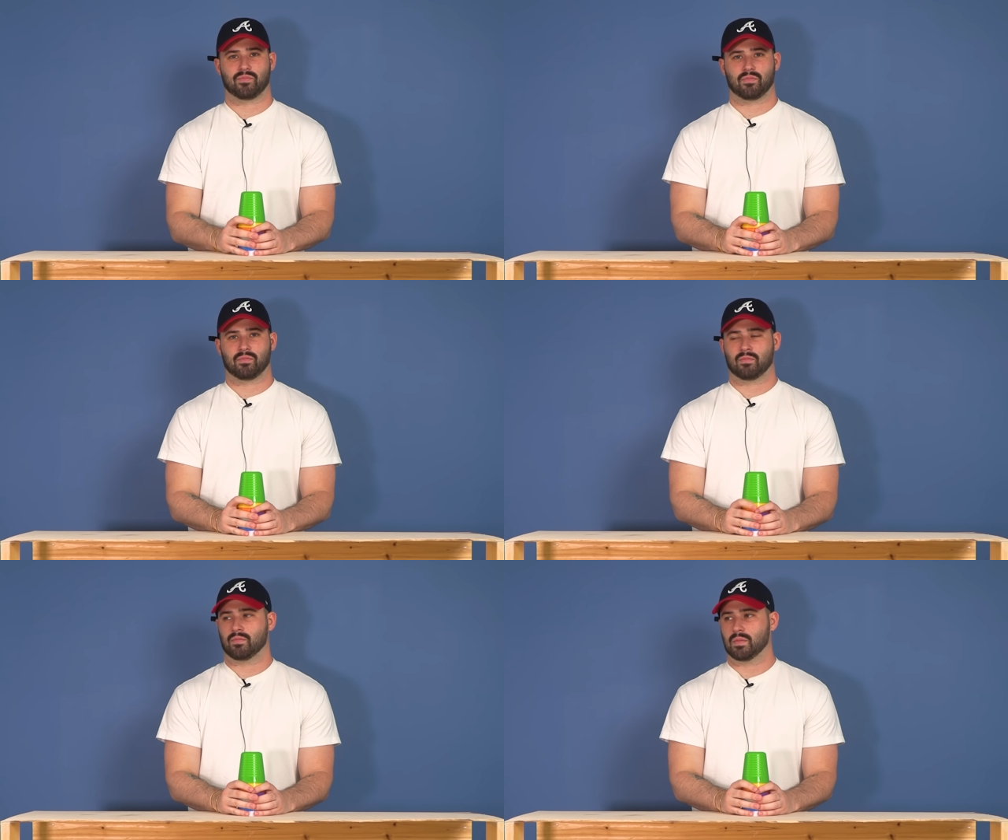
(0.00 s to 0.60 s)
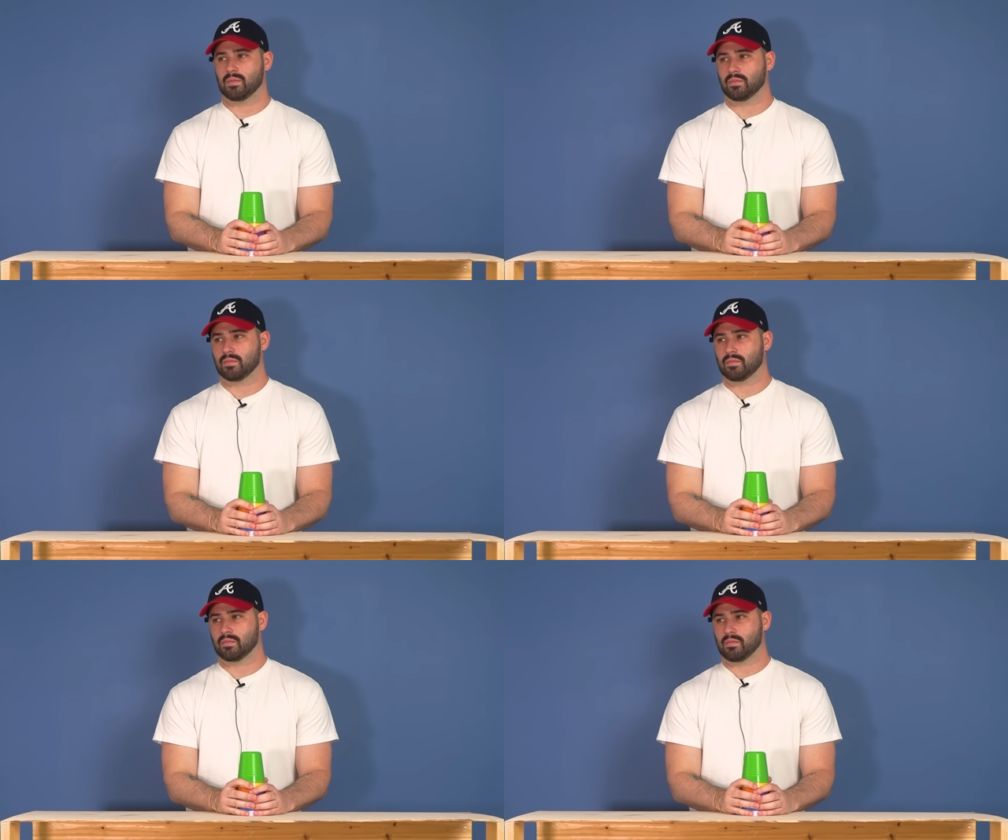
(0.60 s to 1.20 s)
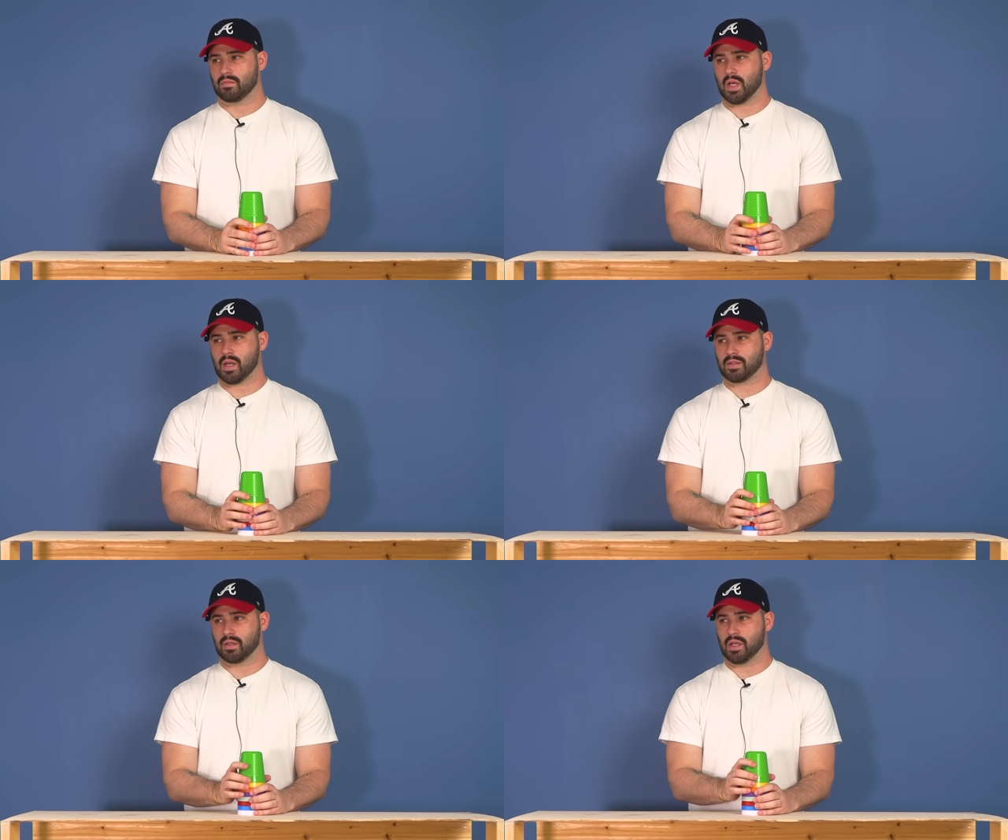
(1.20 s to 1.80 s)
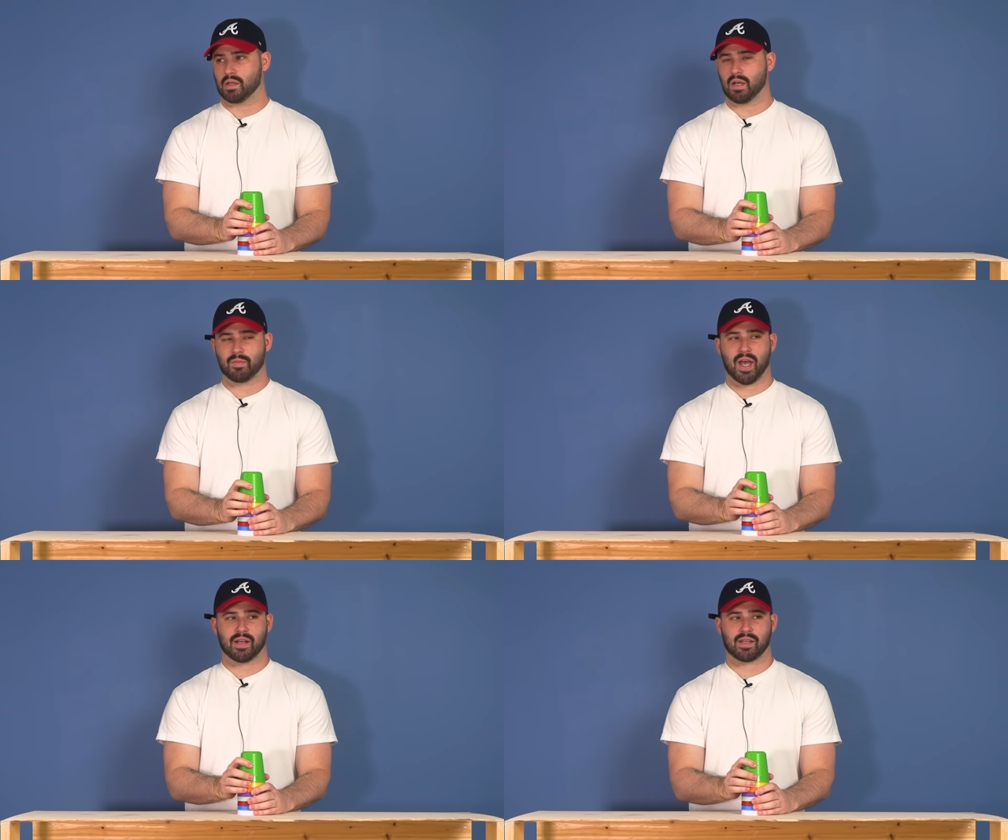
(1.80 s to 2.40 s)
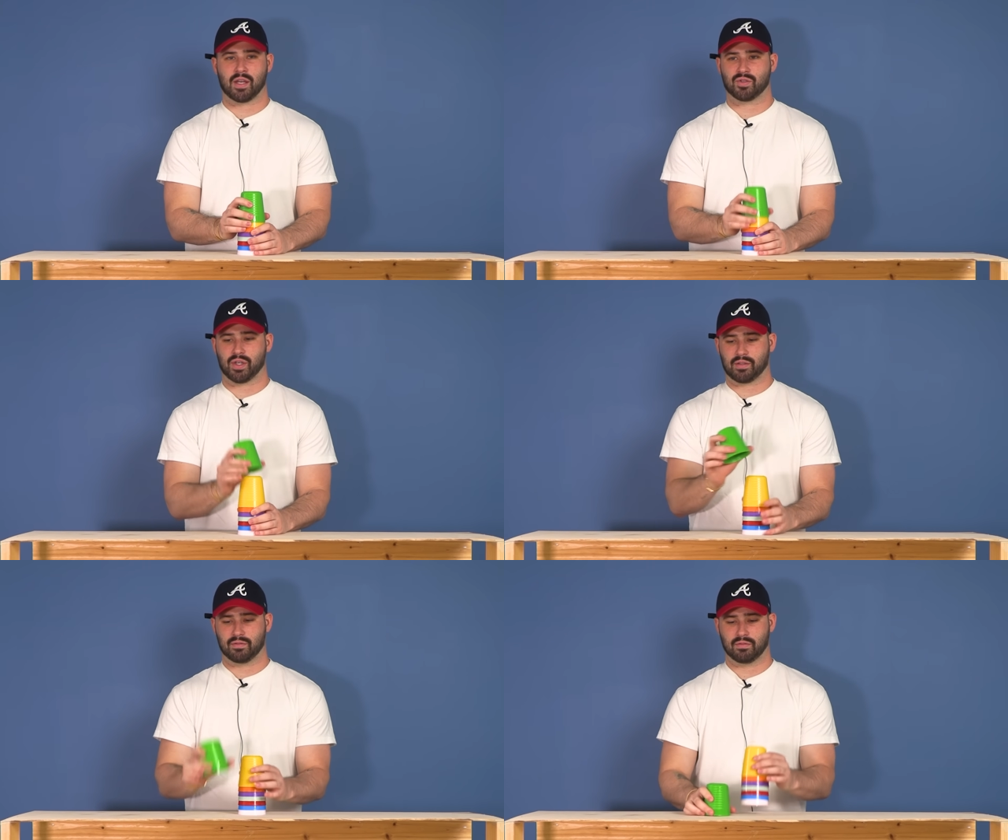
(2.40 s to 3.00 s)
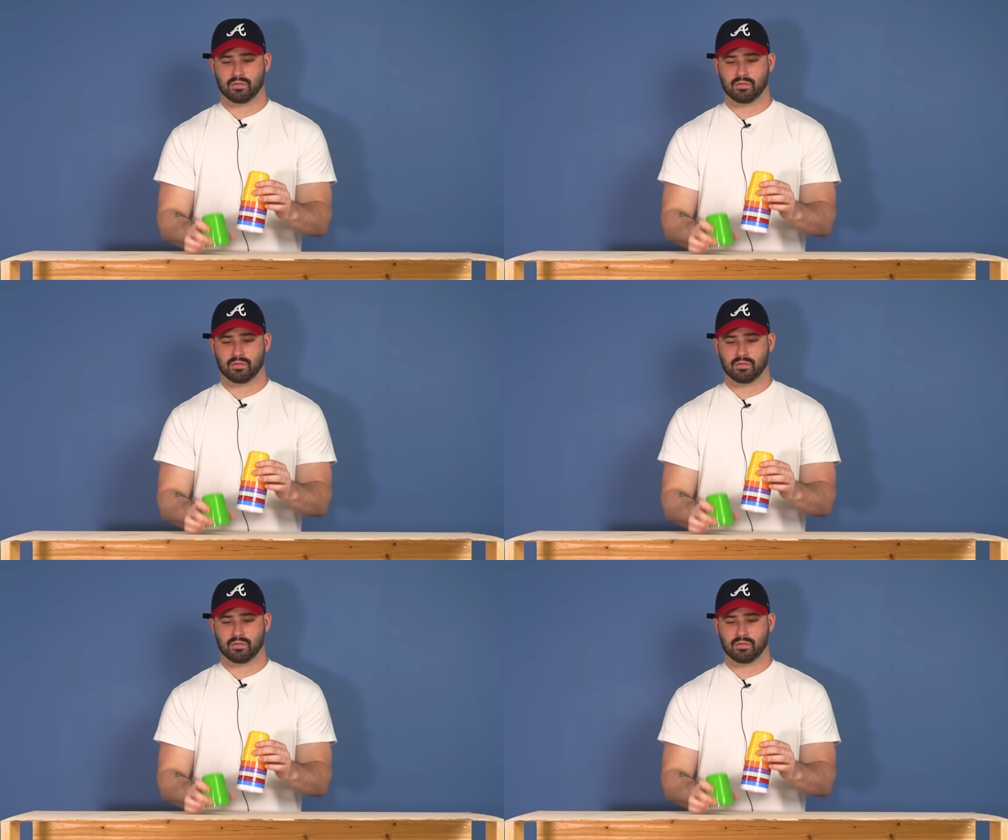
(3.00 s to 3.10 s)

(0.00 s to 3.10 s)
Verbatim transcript: All right, are you doing the intro? Yes. Hello, I'm Anna Kendrick.